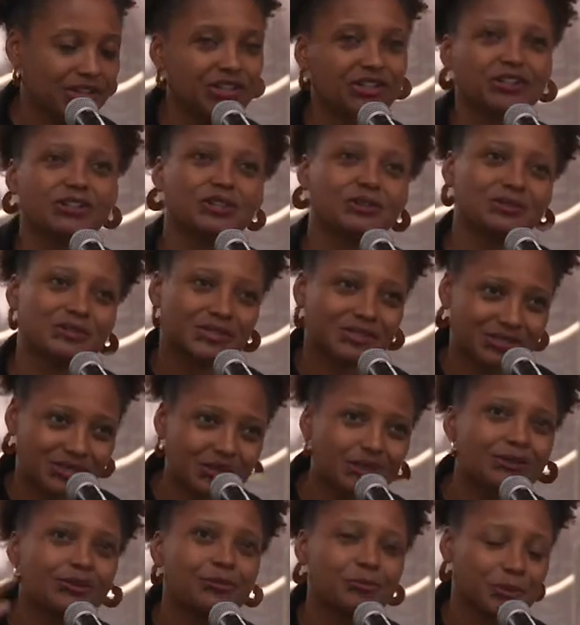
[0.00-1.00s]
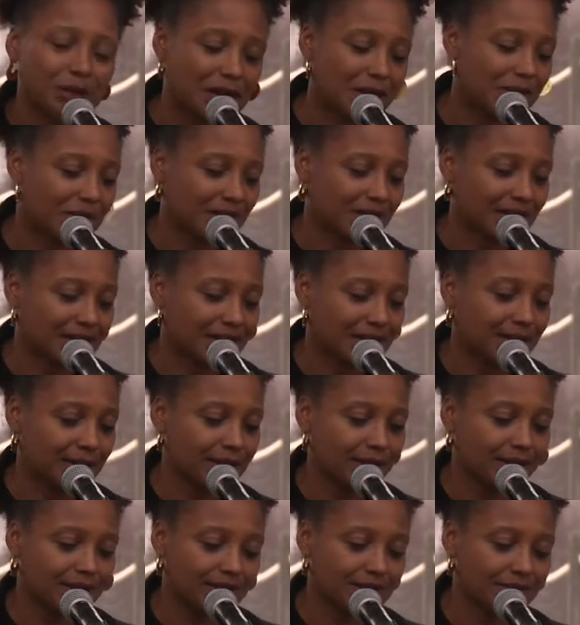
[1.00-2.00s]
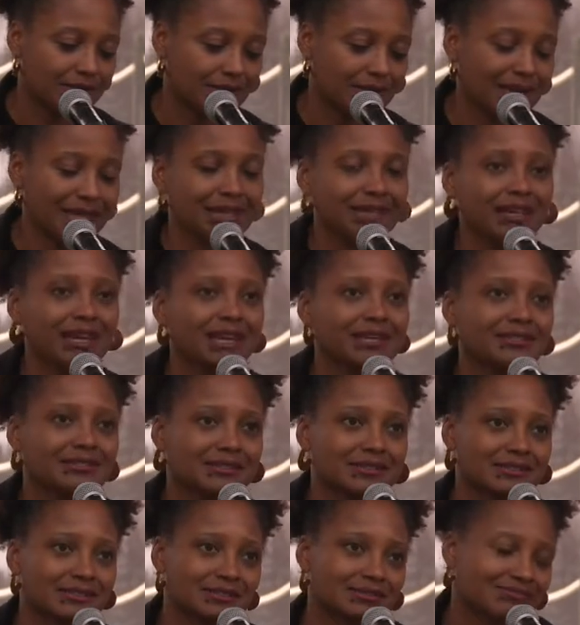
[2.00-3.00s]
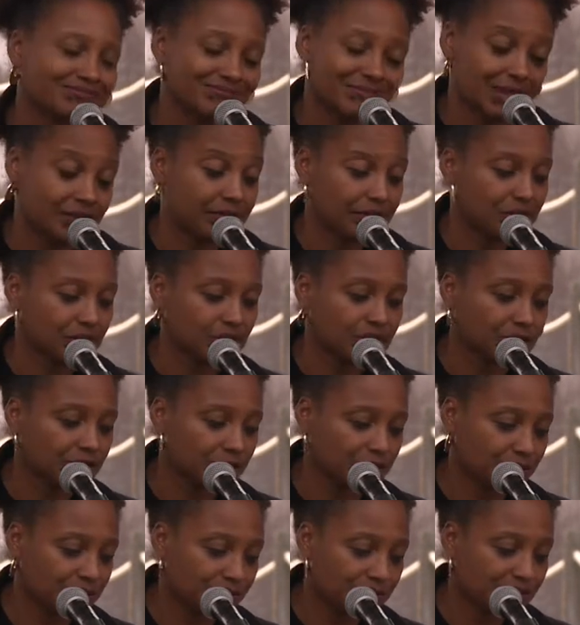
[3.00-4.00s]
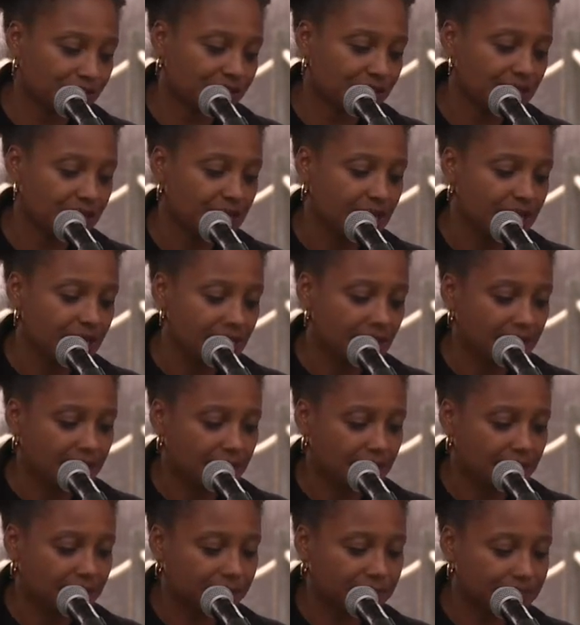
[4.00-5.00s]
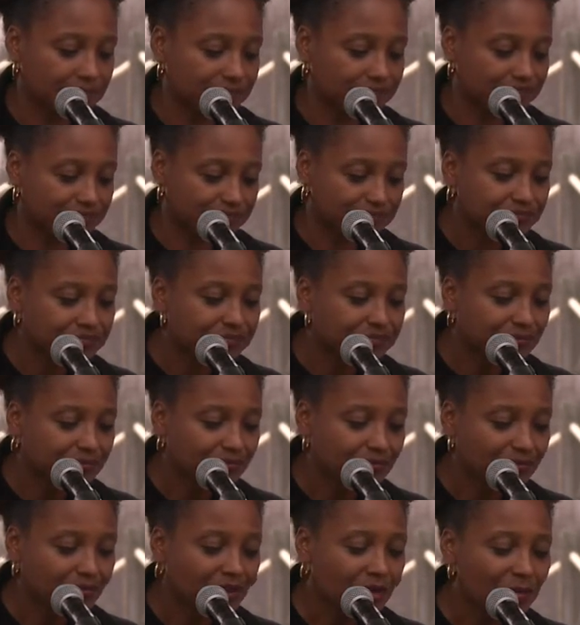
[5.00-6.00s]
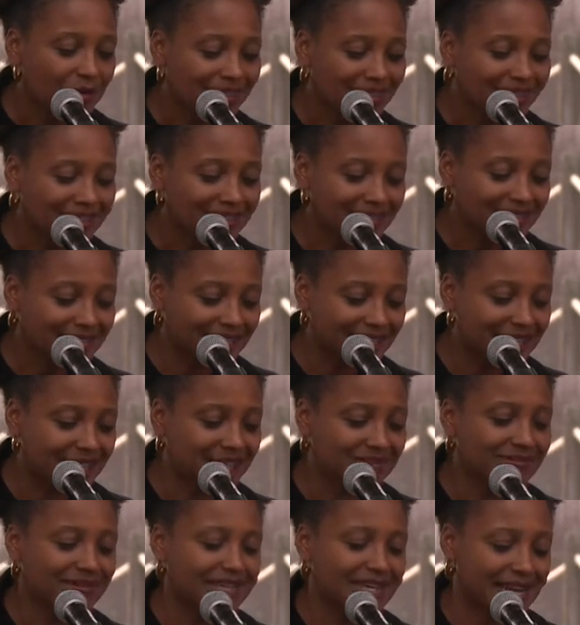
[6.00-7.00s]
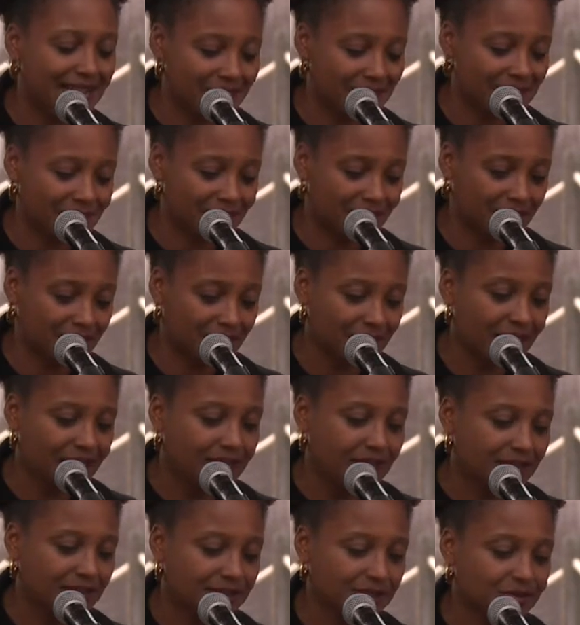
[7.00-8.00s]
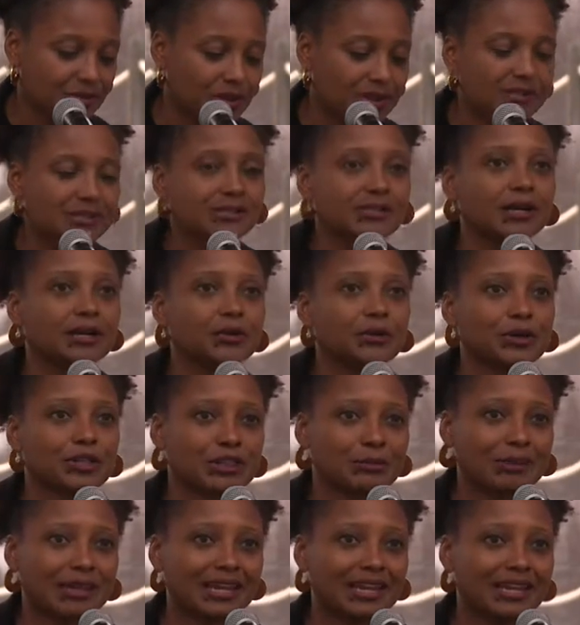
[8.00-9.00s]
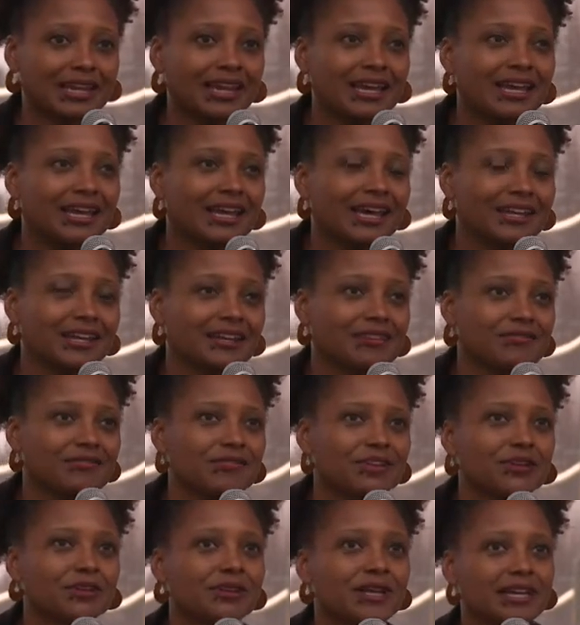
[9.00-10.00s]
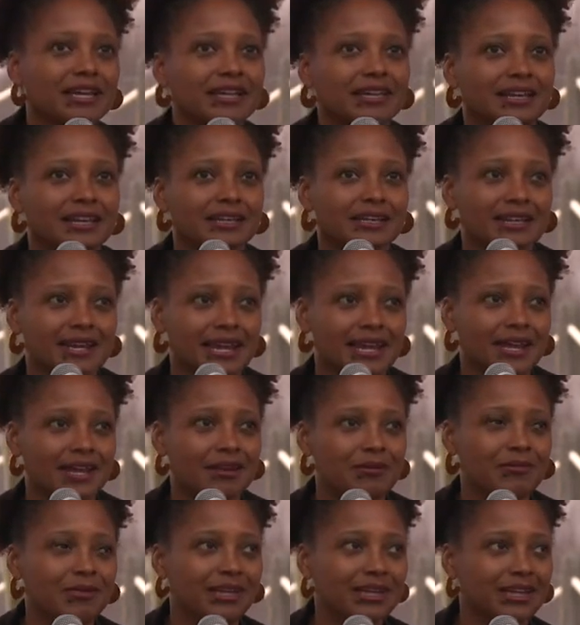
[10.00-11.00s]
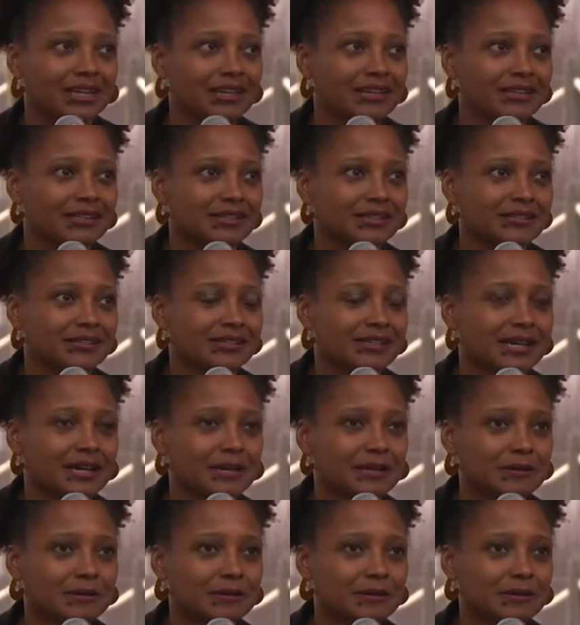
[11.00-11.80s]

close this loop up that I think in many cases never closed. But that sense of naming is what stuck with me. And I feel like a name is